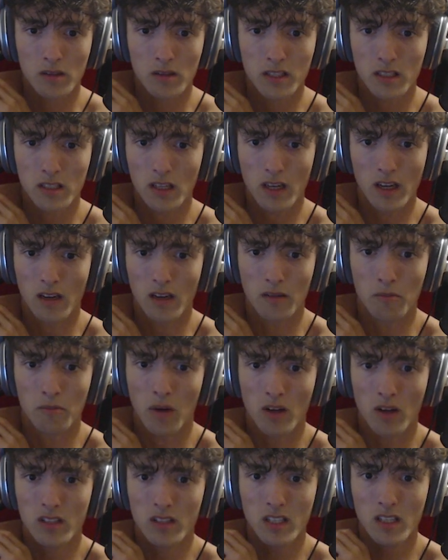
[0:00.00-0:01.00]
Uh,
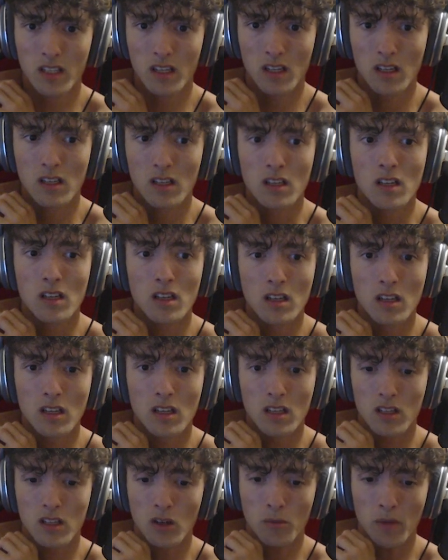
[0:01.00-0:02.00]
multi?
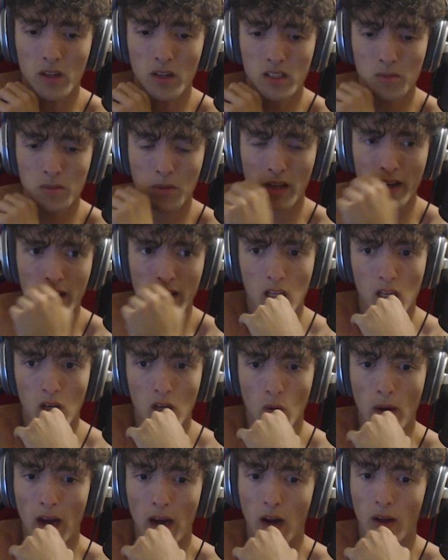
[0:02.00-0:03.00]
No multiplier?
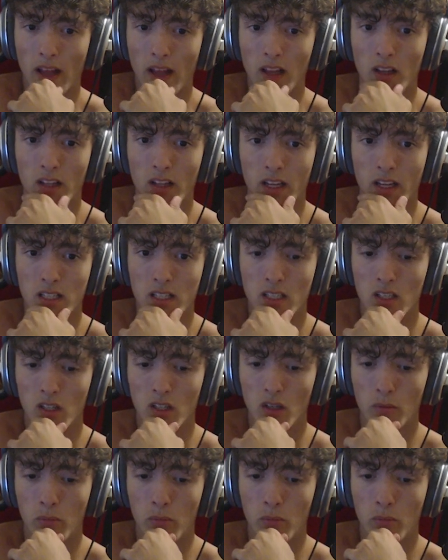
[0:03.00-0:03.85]
Wow, that looked like such a good